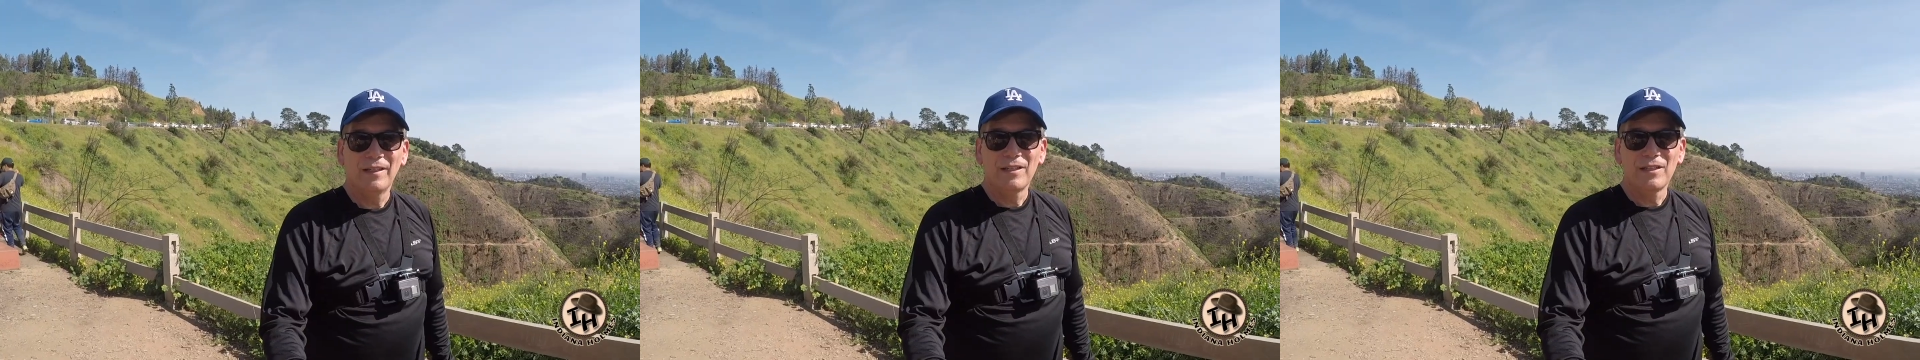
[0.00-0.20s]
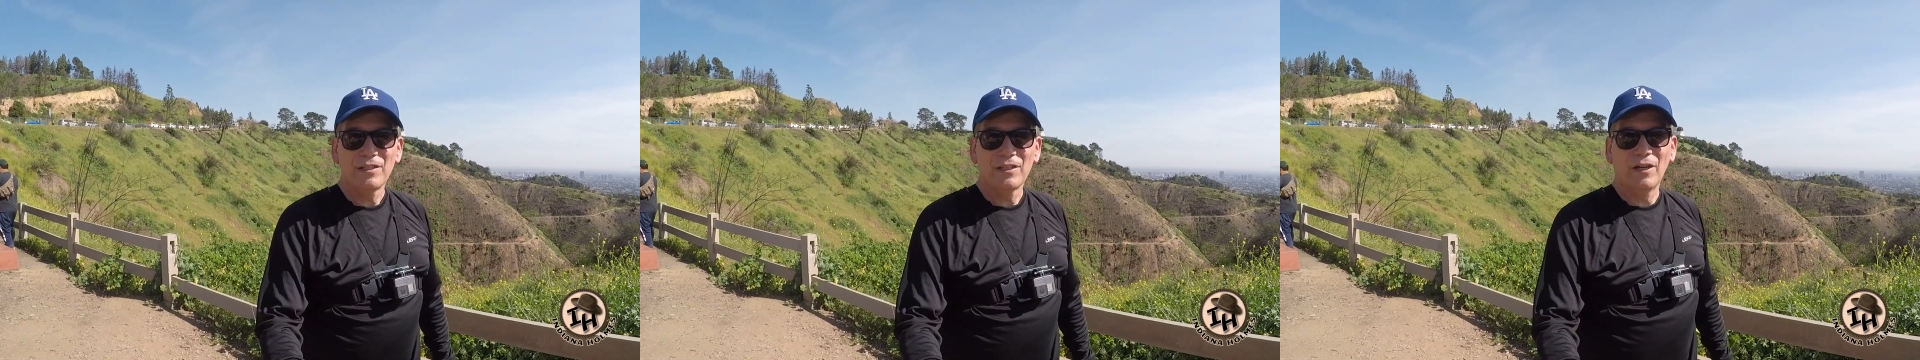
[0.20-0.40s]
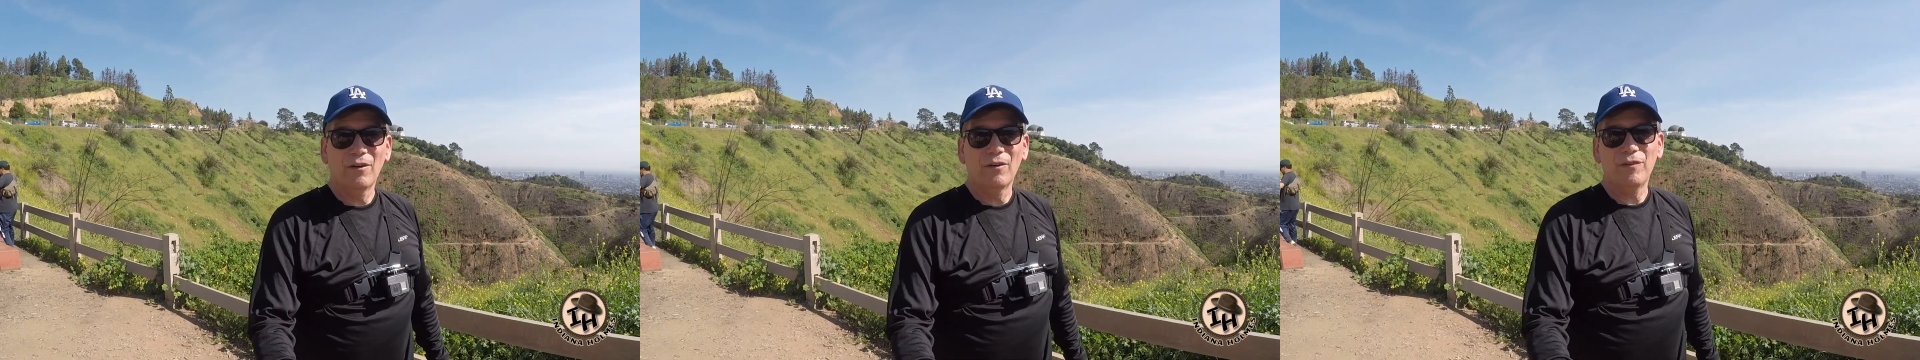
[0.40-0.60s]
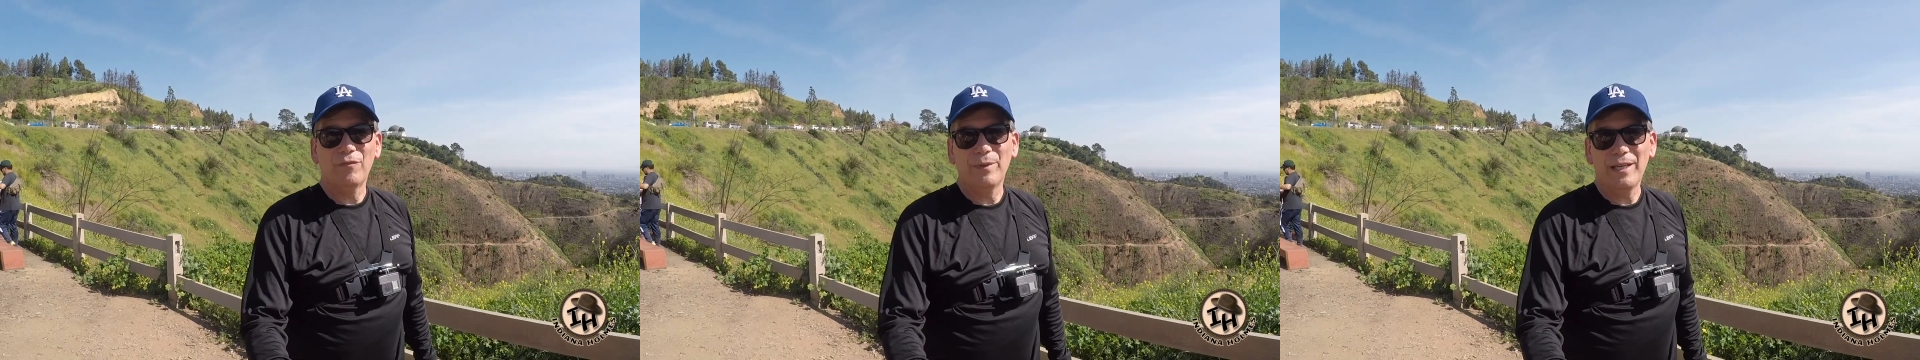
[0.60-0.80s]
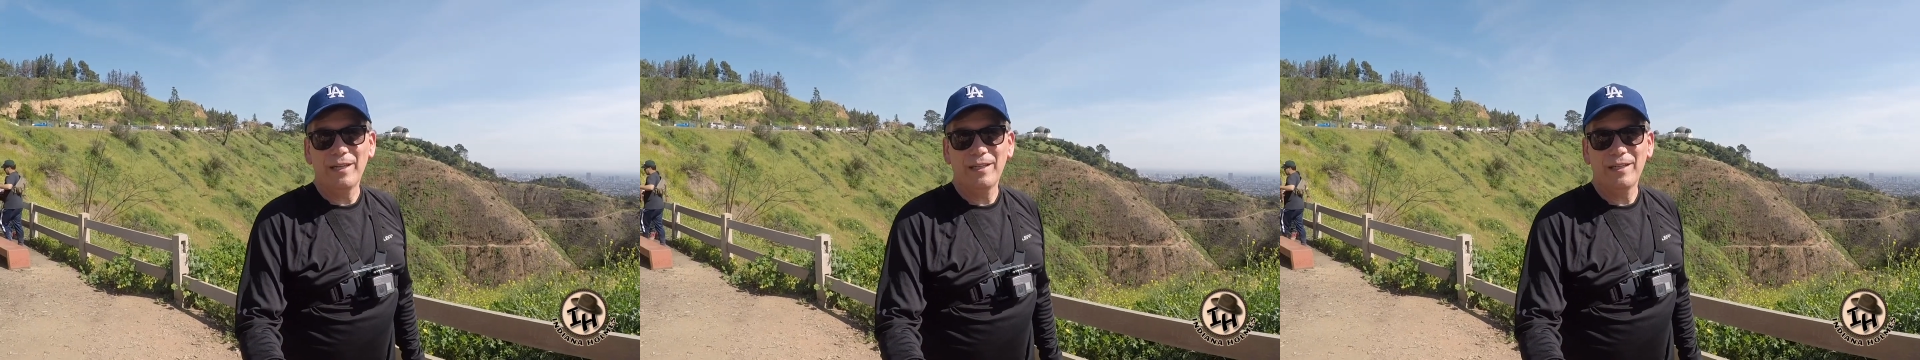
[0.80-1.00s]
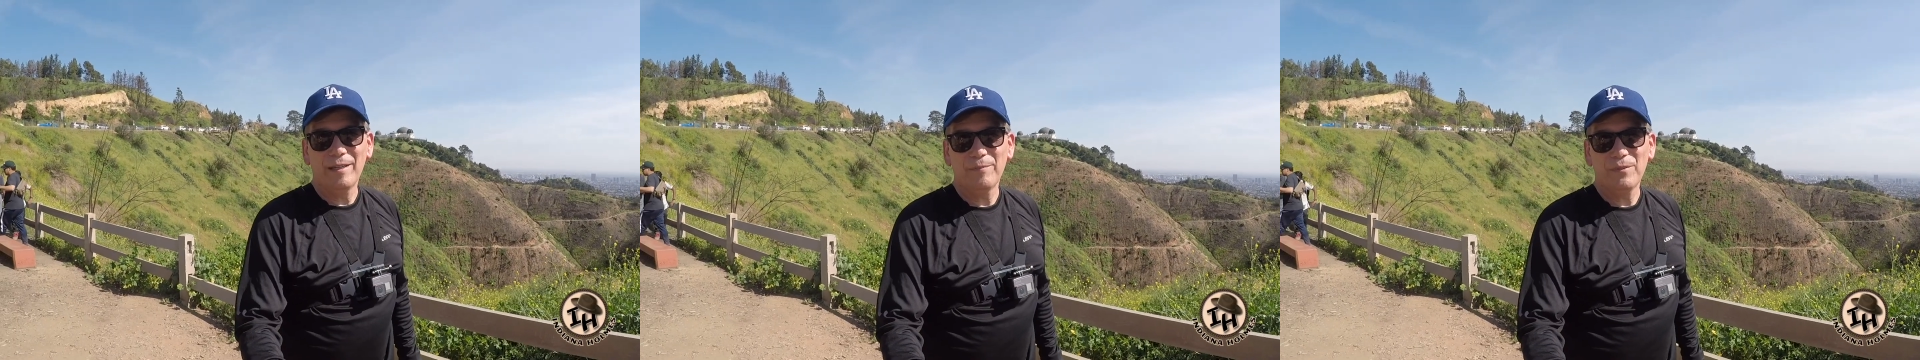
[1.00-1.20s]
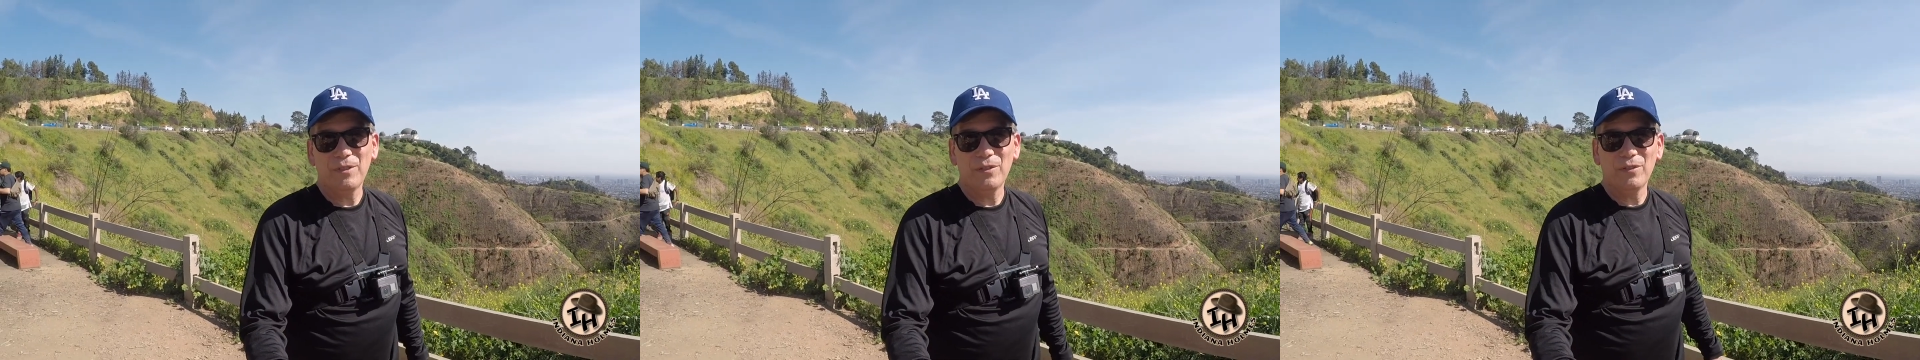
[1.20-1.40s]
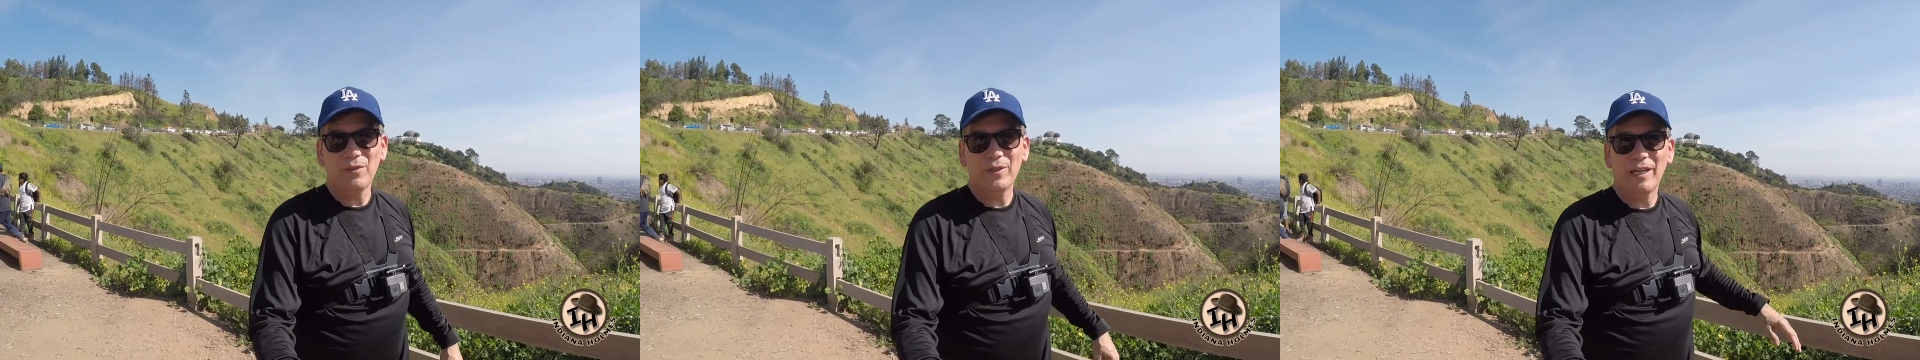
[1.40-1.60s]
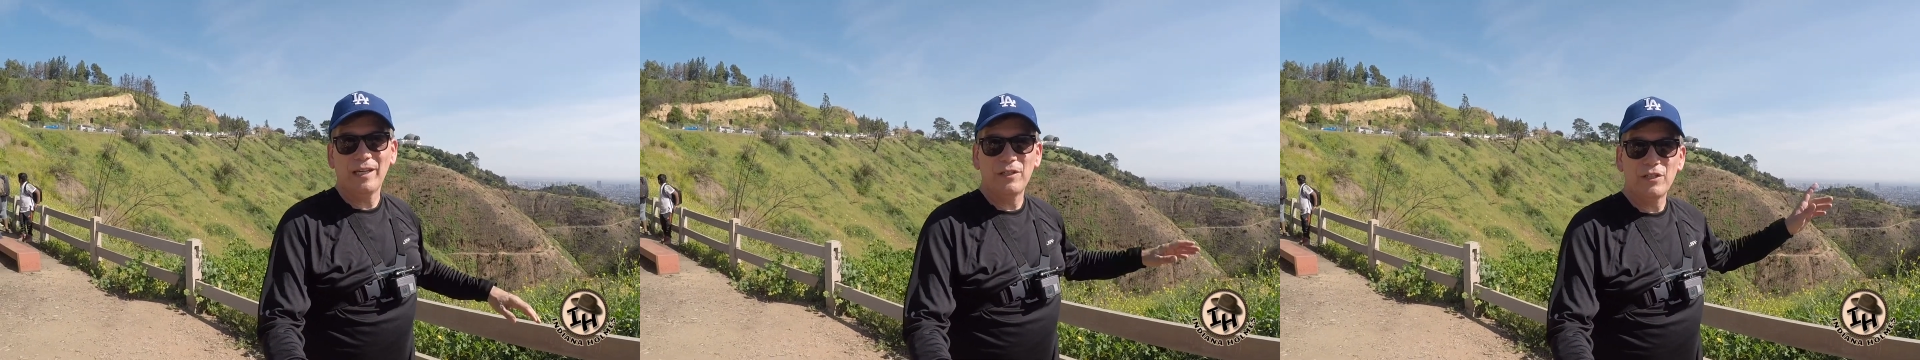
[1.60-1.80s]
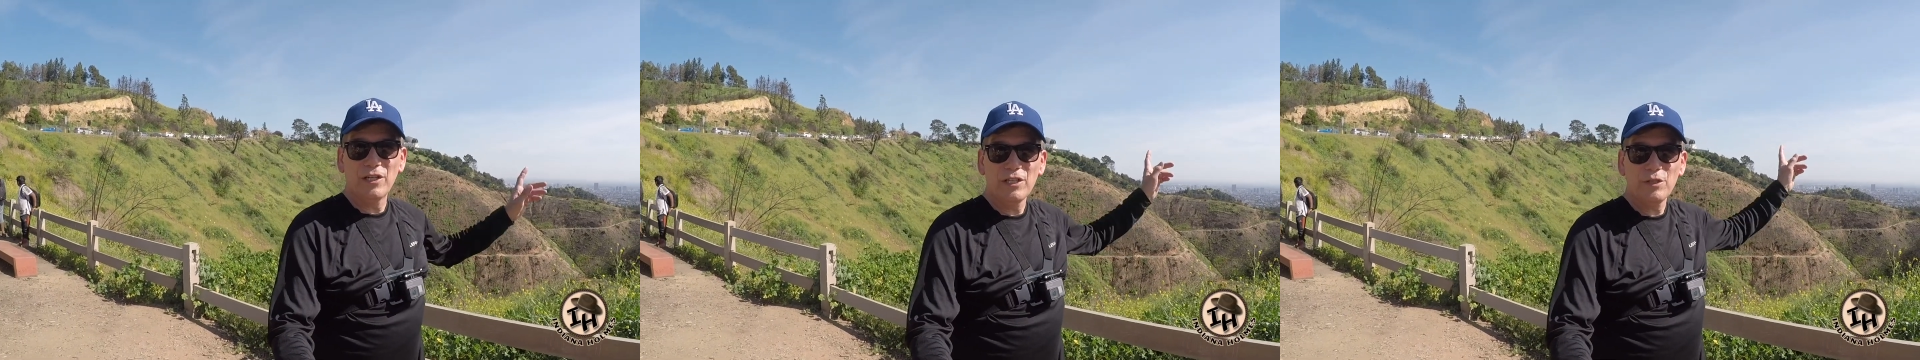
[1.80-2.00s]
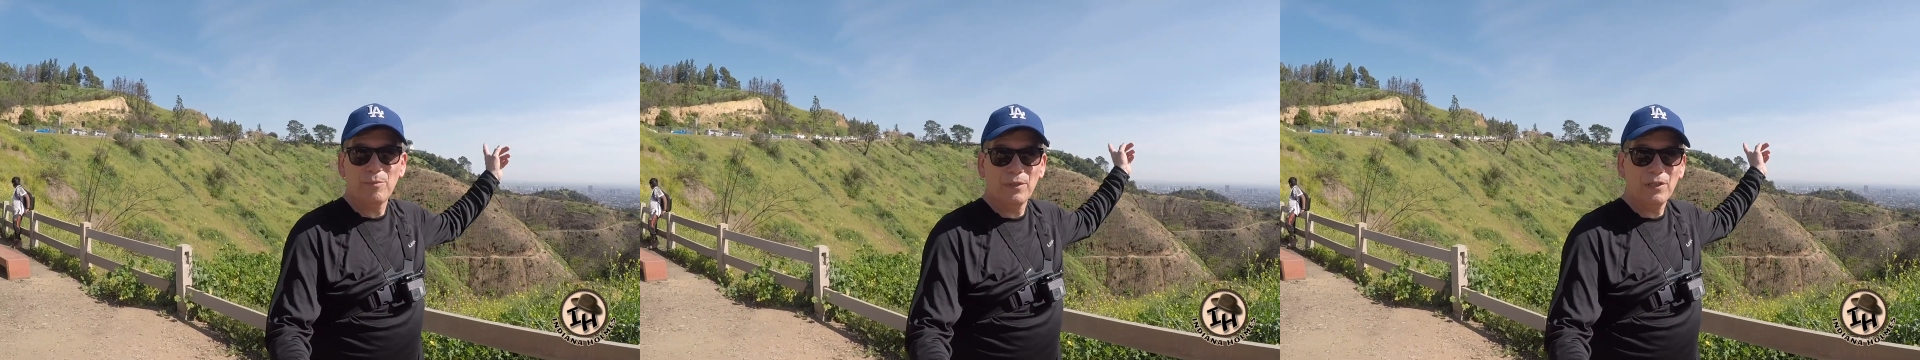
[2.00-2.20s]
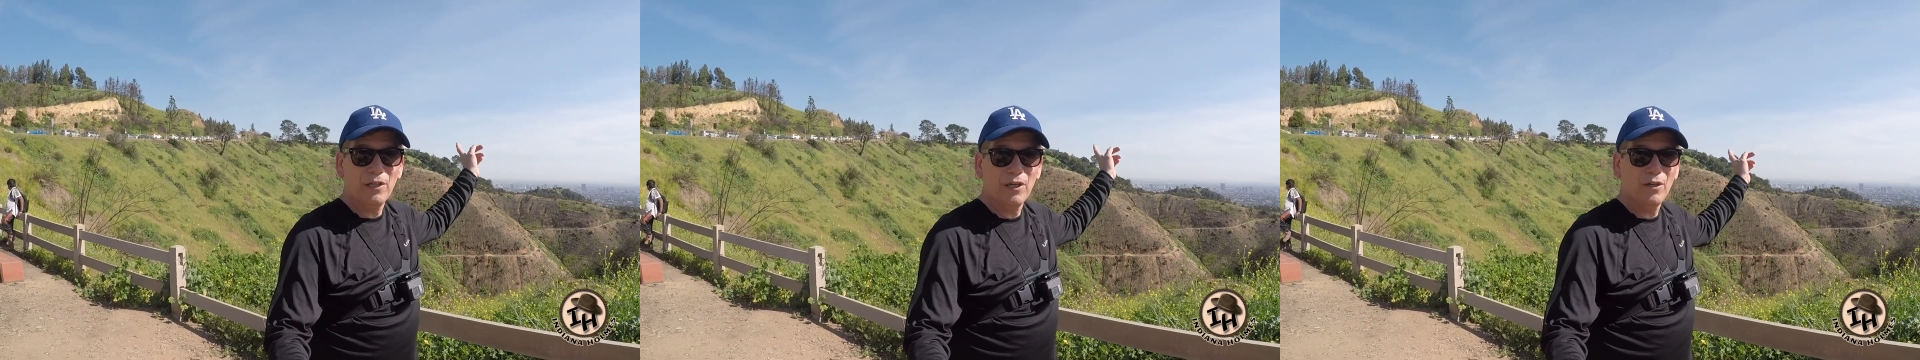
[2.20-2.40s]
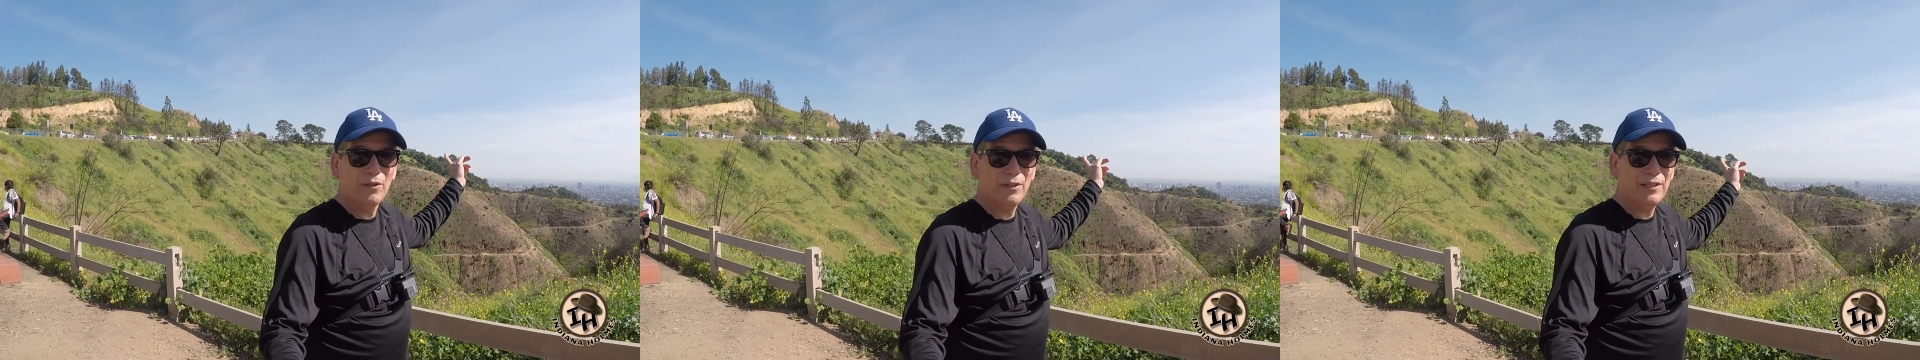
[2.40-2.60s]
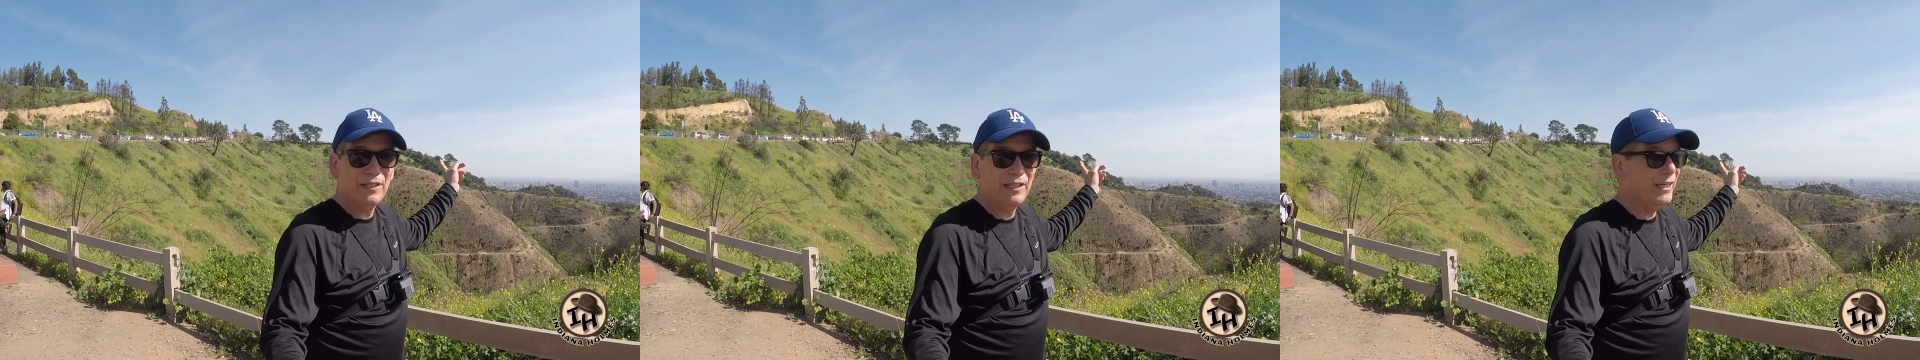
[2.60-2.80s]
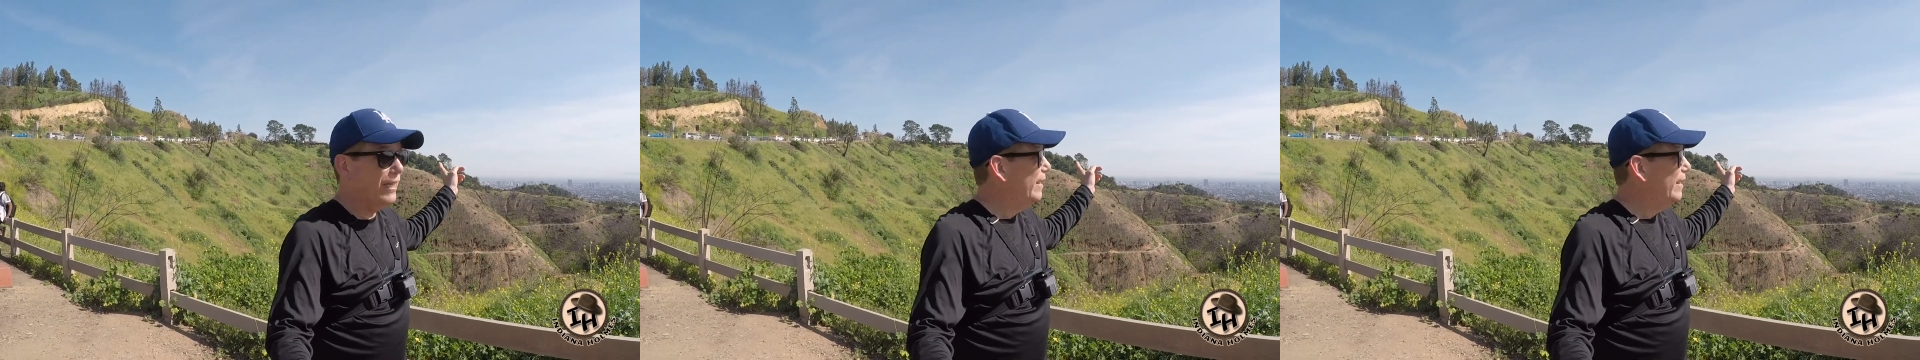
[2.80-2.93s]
So we've made it up to just below the